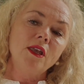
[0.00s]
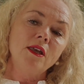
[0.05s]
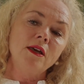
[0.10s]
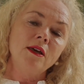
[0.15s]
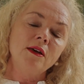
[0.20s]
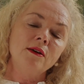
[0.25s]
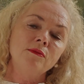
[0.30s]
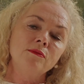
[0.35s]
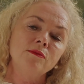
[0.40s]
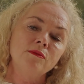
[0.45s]

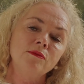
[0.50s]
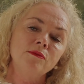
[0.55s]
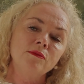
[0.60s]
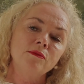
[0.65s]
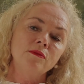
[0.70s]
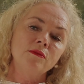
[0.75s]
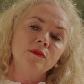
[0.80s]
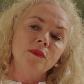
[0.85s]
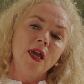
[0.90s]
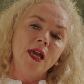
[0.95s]

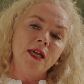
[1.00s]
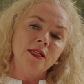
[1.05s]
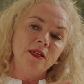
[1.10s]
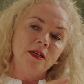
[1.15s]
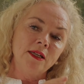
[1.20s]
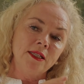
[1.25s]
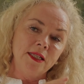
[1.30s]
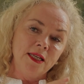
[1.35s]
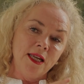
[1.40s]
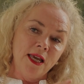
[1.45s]
and
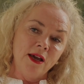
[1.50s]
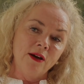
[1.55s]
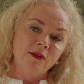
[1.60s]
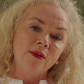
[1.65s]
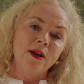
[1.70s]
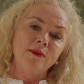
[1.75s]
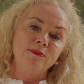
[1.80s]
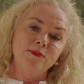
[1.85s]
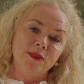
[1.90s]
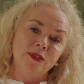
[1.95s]
I now
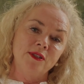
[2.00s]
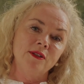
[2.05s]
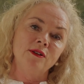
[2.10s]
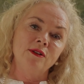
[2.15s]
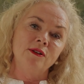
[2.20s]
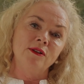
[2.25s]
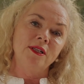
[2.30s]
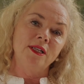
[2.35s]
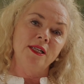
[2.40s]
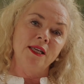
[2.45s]

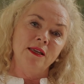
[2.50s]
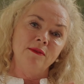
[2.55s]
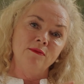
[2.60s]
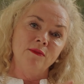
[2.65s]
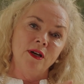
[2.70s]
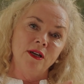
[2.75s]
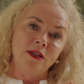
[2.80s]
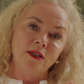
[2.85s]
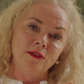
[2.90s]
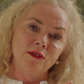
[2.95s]
absolutely in
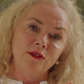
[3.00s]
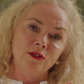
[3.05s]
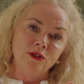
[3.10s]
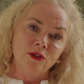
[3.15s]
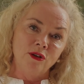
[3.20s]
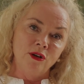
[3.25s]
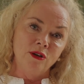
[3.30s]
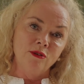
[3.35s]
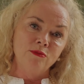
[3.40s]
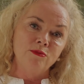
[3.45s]
my
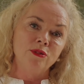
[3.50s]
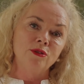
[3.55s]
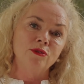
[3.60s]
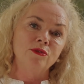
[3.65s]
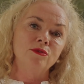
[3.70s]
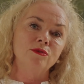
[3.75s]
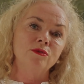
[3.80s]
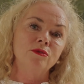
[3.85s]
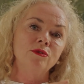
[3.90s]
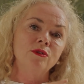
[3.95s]

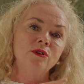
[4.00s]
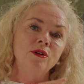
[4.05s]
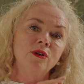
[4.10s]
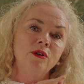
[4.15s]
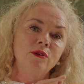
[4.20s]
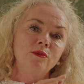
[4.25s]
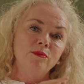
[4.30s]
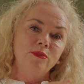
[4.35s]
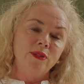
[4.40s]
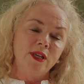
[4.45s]
global
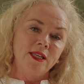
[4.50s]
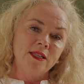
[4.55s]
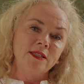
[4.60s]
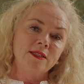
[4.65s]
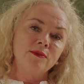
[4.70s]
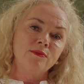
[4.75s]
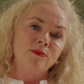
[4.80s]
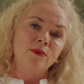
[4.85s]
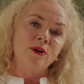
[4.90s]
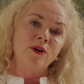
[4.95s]

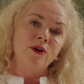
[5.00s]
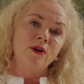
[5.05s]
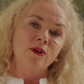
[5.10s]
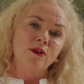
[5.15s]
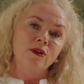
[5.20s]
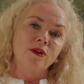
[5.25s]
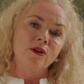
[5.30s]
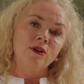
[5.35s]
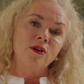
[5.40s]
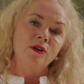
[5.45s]
peace
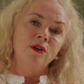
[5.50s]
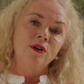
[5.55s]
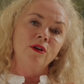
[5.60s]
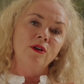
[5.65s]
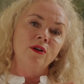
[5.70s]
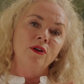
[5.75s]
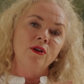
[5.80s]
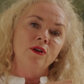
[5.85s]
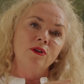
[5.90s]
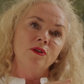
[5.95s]
work
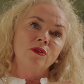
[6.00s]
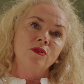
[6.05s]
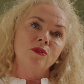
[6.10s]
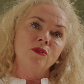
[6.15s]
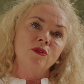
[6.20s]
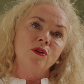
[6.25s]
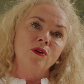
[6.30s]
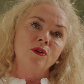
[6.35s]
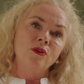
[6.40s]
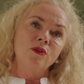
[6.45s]

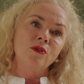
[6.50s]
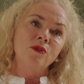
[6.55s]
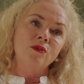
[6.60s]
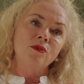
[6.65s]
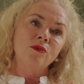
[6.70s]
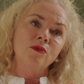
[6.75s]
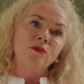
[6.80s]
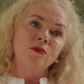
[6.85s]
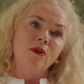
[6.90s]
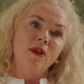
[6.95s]

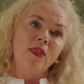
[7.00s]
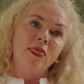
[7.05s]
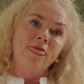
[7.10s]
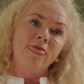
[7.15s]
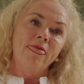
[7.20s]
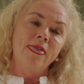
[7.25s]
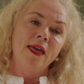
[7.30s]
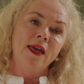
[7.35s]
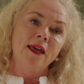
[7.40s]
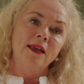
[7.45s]
know
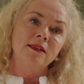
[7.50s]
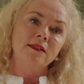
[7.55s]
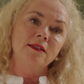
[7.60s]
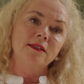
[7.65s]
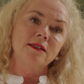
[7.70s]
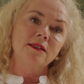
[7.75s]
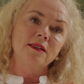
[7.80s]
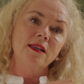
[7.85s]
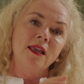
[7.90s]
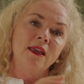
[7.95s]

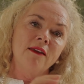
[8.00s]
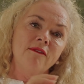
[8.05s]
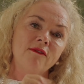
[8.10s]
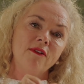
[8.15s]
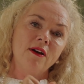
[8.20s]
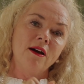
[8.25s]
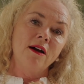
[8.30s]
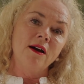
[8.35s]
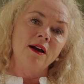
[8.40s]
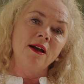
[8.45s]
that if
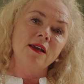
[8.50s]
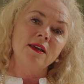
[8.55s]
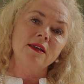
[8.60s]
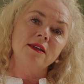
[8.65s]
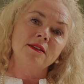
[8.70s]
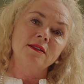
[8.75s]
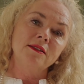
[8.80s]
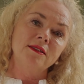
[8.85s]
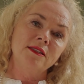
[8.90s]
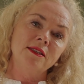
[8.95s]
I
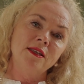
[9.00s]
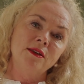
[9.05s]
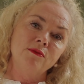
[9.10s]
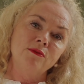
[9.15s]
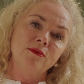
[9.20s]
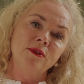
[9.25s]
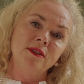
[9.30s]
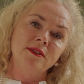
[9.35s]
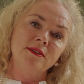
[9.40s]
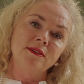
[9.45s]
can sit
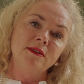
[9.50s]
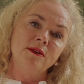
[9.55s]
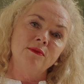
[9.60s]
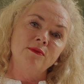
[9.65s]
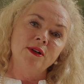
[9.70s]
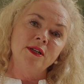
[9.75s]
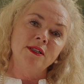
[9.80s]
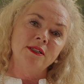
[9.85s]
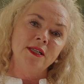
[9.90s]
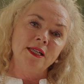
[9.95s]
with
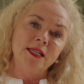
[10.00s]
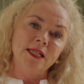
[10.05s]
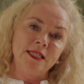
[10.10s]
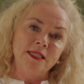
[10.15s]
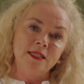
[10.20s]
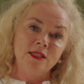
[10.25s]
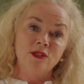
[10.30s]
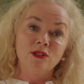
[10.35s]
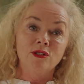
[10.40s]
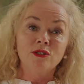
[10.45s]
someone and
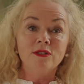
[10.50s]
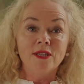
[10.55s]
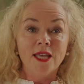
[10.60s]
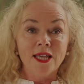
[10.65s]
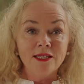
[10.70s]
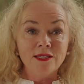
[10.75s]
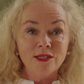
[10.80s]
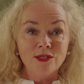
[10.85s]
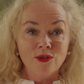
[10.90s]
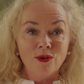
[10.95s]
listen to
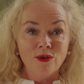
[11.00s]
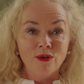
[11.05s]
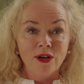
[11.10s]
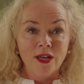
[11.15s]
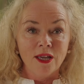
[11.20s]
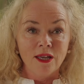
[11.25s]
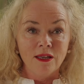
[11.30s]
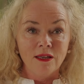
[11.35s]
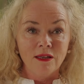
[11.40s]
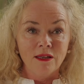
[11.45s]
their
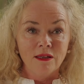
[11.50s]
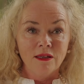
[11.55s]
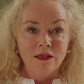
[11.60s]
story